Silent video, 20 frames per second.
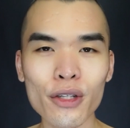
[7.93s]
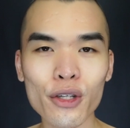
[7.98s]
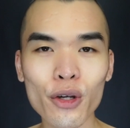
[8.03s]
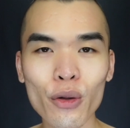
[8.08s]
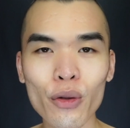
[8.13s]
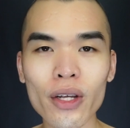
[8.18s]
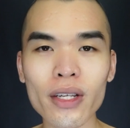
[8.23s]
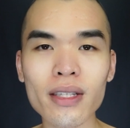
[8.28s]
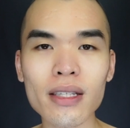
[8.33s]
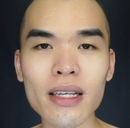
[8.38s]

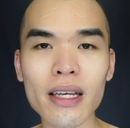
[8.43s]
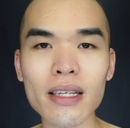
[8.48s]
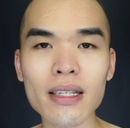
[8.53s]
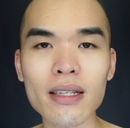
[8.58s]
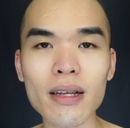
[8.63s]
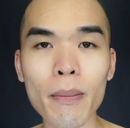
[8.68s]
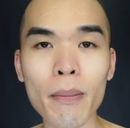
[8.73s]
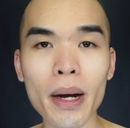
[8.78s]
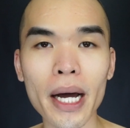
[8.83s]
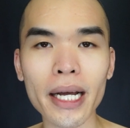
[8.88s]
So this
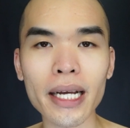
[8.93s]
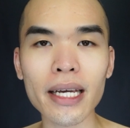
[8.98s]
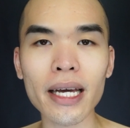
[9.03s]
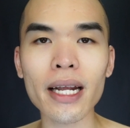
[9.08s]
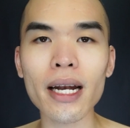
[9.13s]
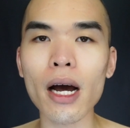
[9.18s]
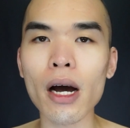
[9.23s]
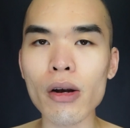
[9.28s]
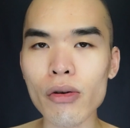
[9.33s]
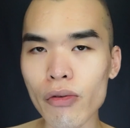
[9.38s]
is my
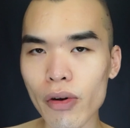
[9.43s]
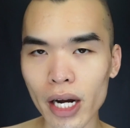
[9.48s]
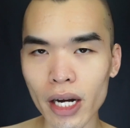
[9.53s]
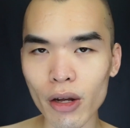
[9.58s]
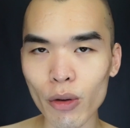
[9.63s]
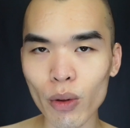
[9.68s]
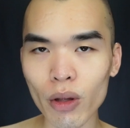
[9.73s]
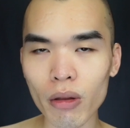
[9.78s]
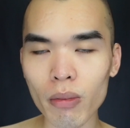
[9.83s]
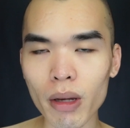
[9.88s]
Get
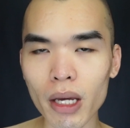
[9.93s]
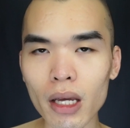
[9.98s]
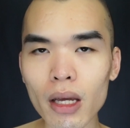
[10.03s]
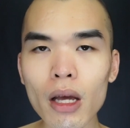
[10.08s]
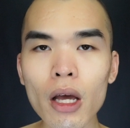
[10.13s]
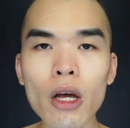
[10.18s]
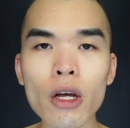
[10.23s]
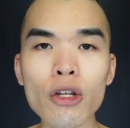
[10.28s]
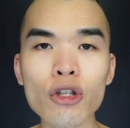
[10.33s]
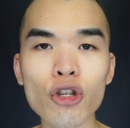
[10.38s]
Unready with me.